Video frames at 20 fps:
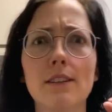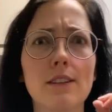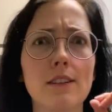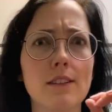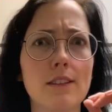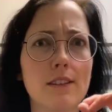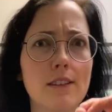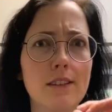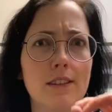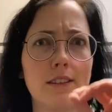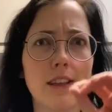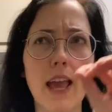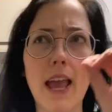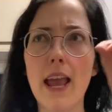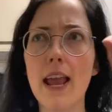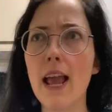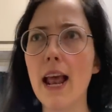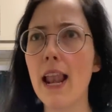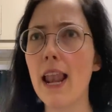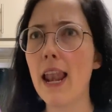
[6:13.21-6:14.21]

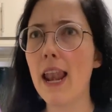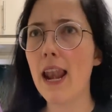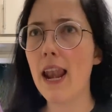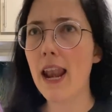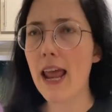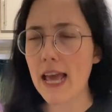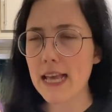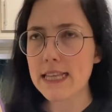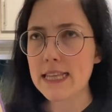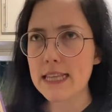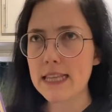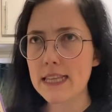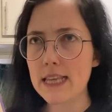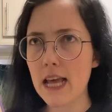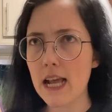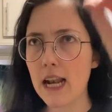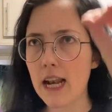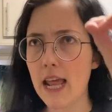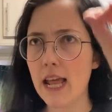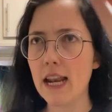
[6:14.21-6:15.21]
say less,
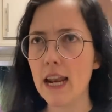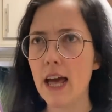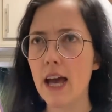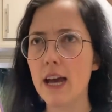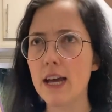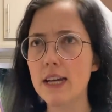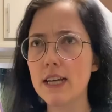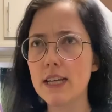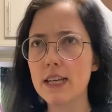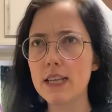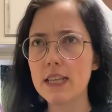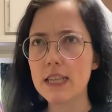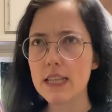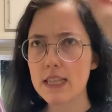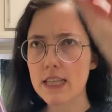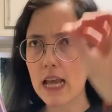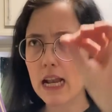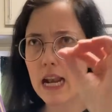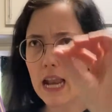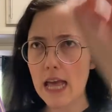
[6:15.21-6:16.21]
Layla,
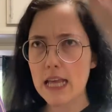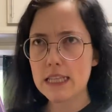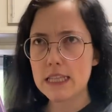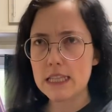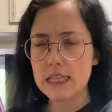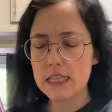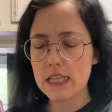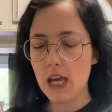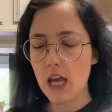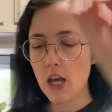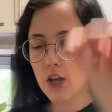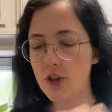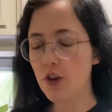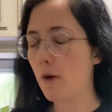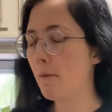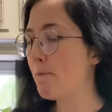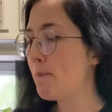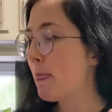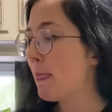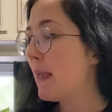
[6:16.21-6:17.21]
say less.
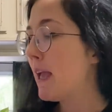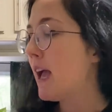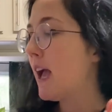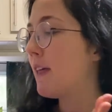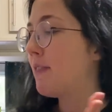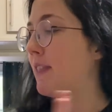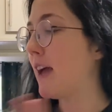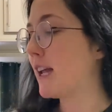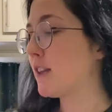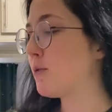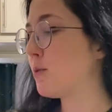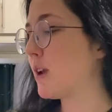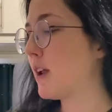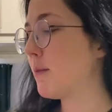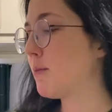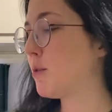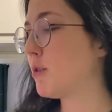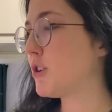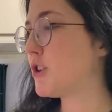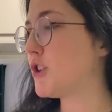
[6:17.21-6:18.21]
So that's what
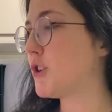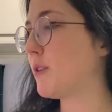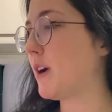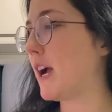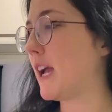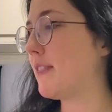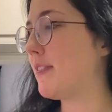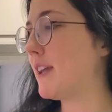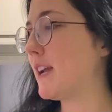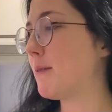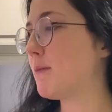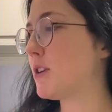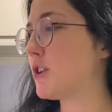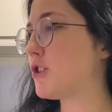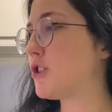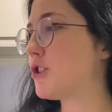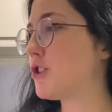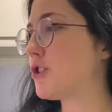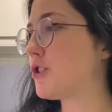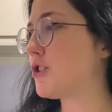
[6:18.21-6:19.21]
I'm going to do. I think I'm going
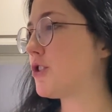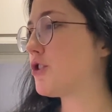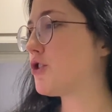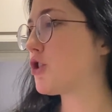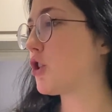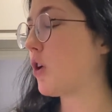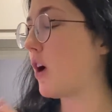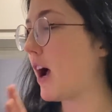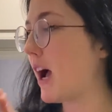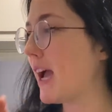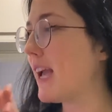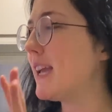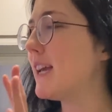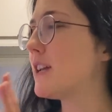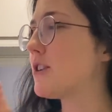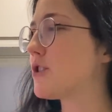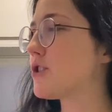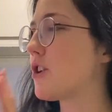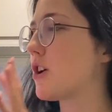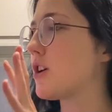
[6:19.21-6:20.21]
to try
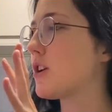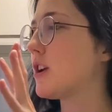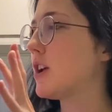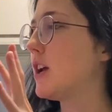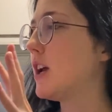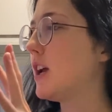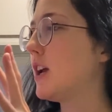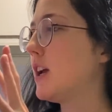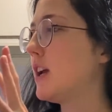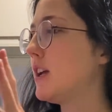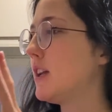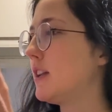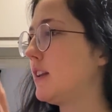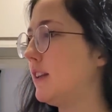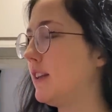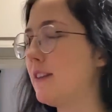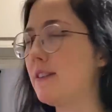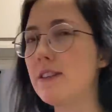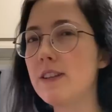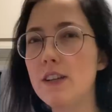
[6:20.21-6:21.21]
and start
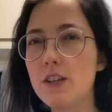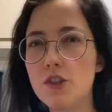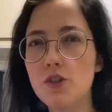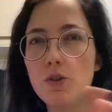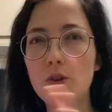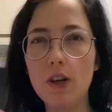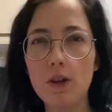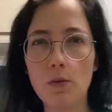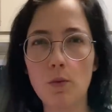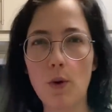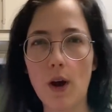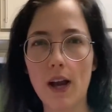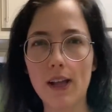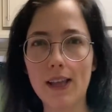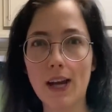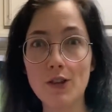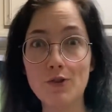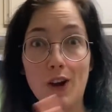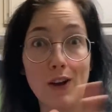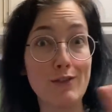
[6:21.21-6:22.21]
listening to it while
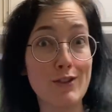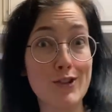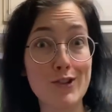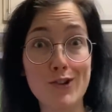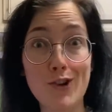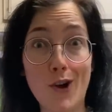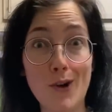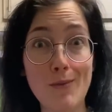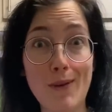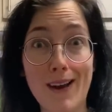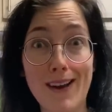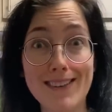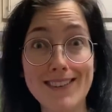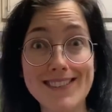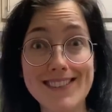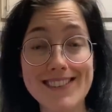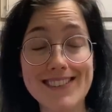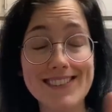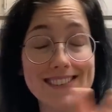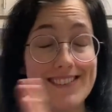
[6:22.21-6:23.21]
I drive to
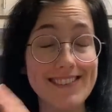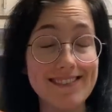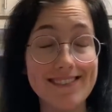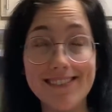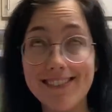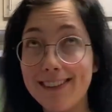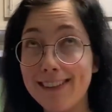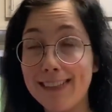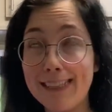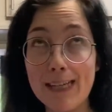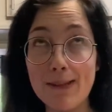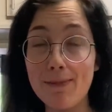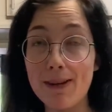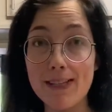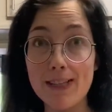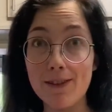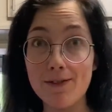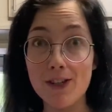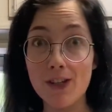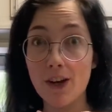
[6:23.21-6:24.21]
Starbucks and get
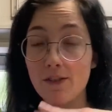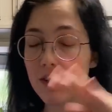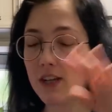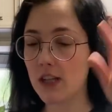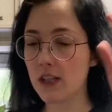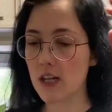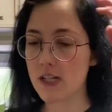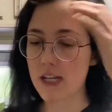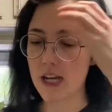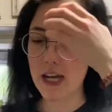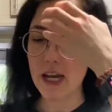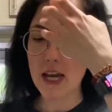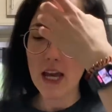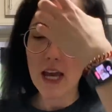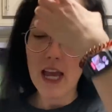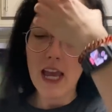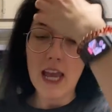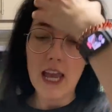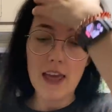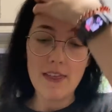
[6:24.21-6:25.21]
myself a toffee nut latte.
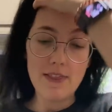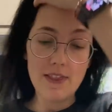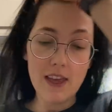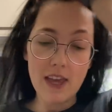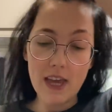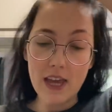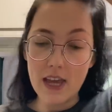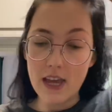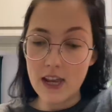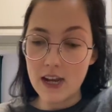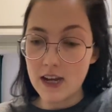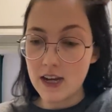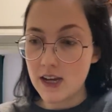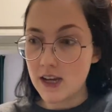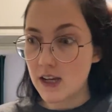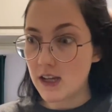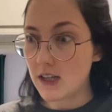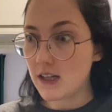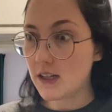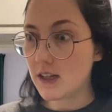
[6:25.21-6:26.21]
And
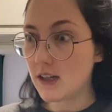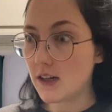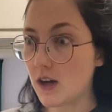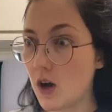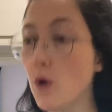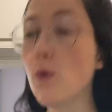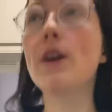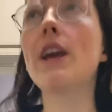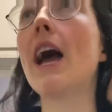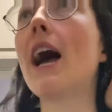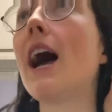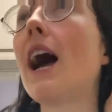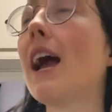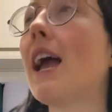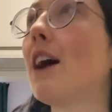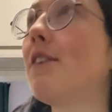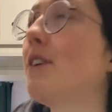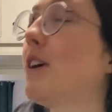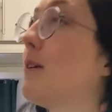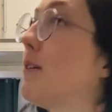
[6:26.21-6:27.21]
then, oh yeah, I
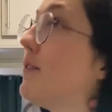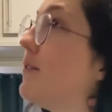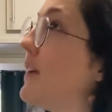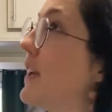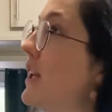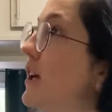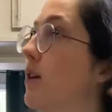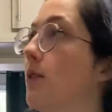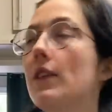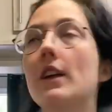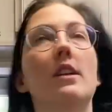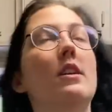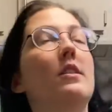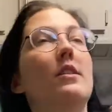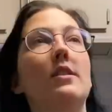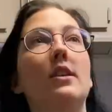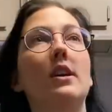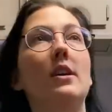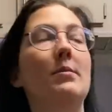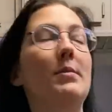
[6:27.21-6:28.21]
have a video that
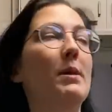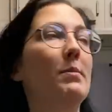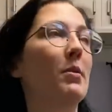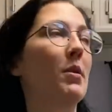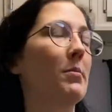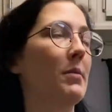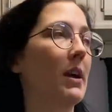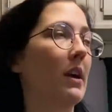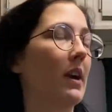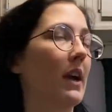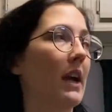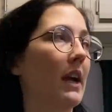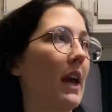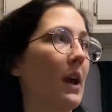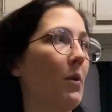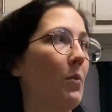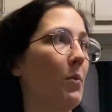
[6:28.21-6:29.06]
is going to be premiering